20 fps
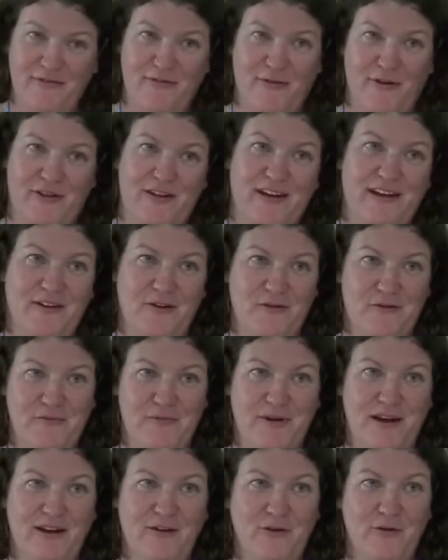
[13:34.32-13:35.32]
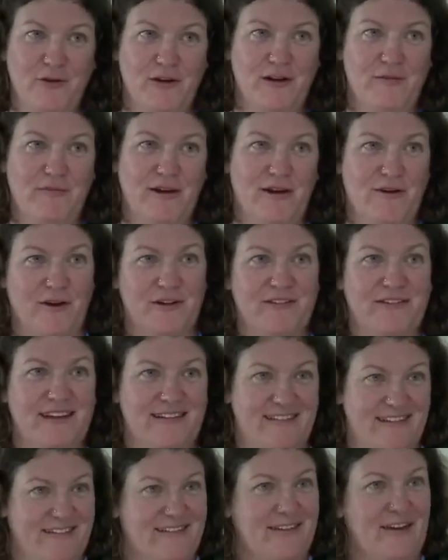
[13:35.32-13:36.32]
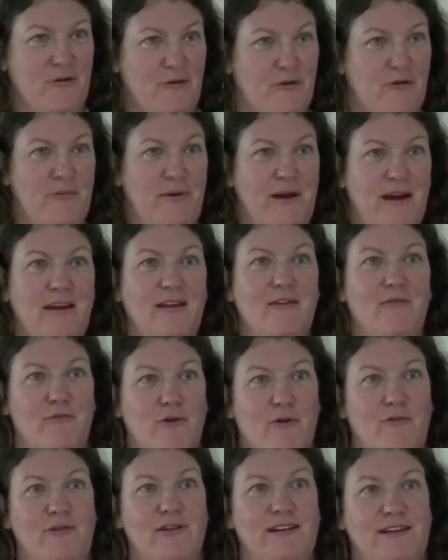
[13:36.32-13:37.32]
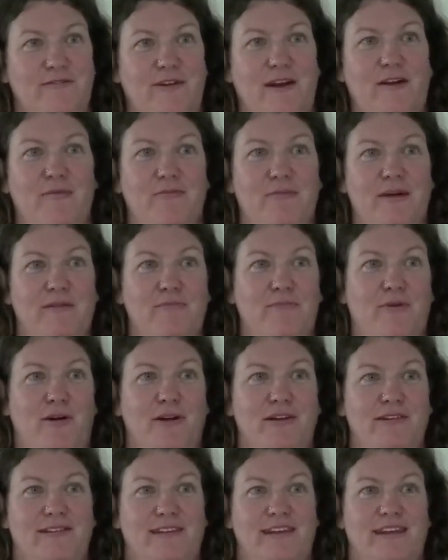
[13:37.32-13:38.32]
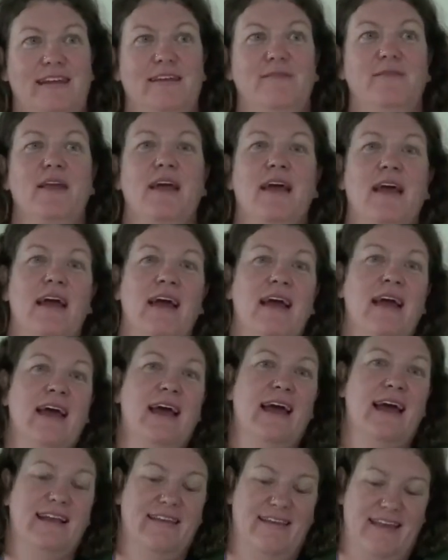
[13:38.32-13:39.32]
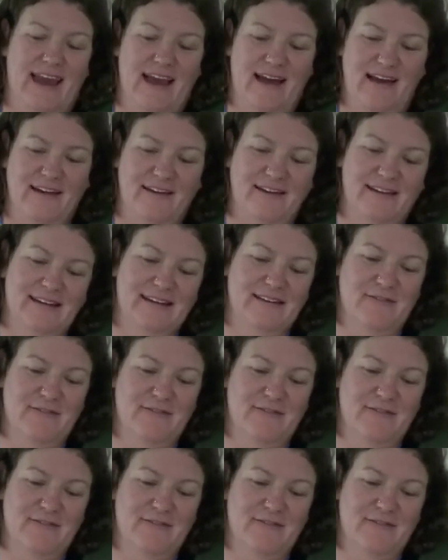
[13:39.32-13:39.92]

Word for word: even for the European Union, because this is the European rural development policy. And there,